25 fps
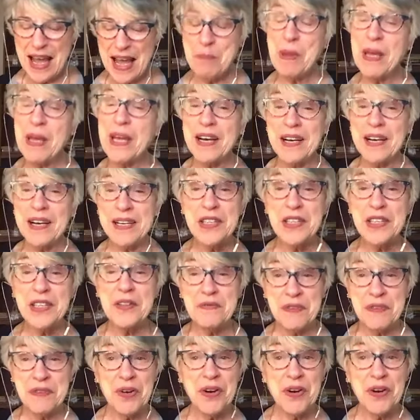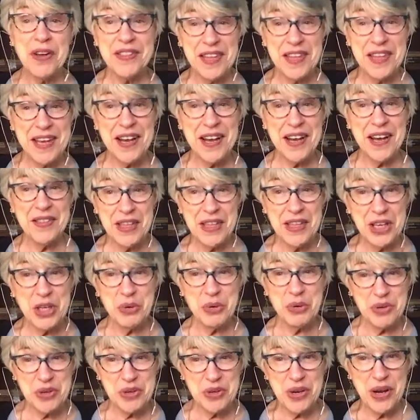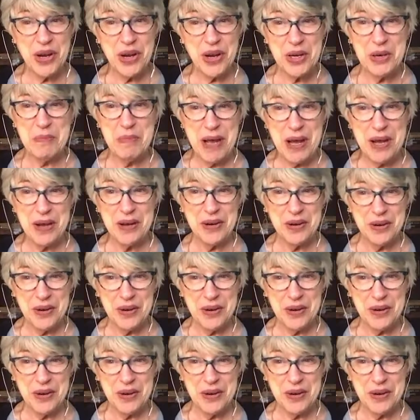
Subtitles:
because of the very thing I think you were talking about